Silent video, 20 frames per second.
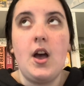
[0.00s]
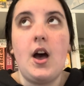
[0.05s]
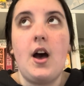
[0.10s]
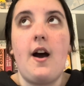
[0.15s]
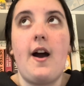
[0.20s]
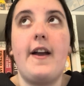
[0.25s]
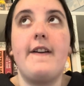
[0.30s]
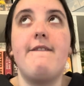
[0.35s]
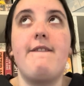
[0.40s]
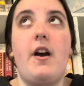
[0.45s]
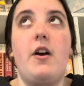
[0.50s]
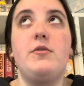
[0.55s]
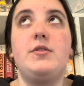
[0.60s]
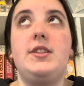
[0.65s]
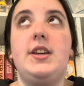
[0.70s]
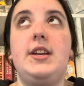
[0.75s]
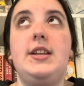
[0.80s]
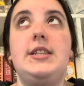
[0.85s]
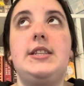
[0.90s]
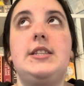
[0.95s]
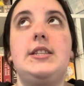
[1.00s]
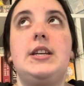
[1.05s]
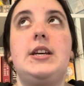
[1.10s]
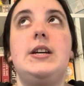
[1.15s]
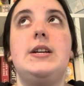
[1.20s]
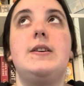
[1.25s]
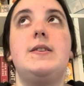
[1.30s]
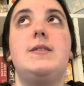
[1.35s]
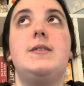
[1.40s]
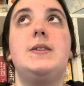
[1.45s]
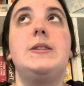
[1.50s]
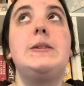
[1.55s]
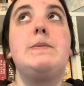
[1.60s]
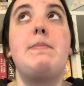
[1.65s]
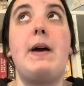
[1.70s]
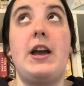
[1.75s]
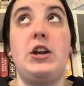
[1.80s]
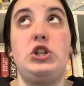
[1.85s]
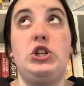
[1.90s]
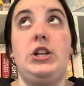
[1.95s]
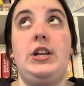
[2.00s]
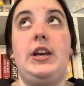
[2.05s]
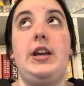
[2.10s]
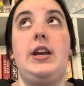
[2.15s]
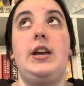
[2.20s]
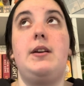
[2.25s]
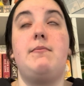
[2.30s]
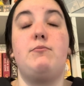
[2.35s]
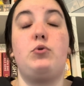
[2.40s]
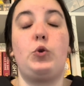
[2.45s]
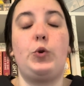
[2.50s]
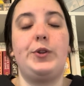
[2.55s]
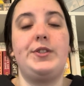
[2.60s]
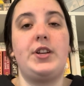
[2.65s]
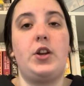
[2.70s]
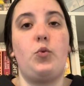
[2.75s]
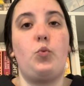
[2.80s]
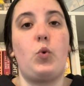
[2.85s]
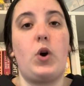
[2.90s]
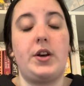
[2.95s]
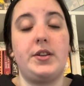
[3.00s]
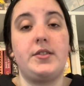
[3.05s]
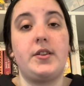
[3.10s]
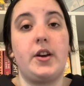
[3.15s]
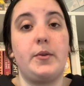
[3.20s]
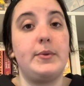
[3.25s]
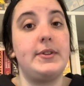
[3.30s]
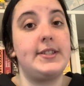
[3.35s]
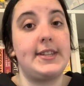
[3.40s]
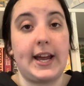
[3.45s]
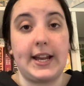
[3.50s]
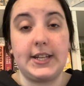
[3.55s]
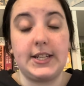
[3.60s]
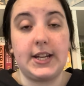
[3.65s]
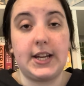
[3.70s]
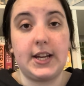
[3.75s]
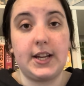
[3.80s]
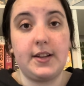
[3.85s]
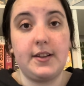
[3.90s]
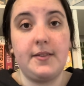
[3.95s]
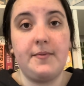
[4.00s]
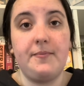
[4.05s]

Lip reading: I found this especially important whilst I was standing.